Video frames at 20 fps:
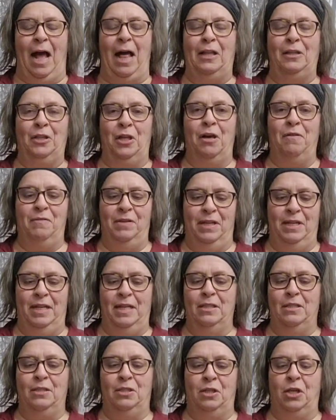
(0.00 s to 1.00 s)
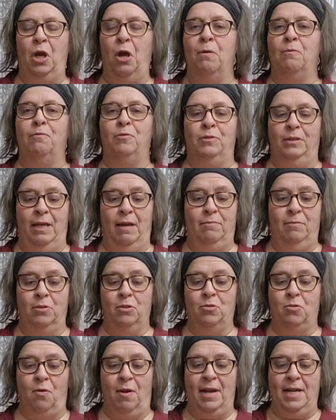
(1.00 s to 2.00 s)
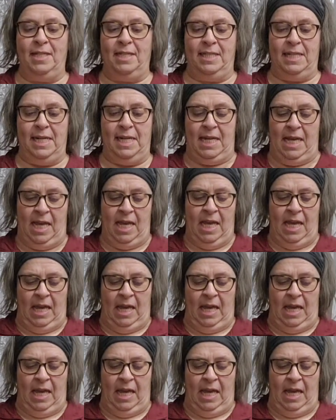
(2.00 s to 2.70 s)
I love it. The comfort level's crazy.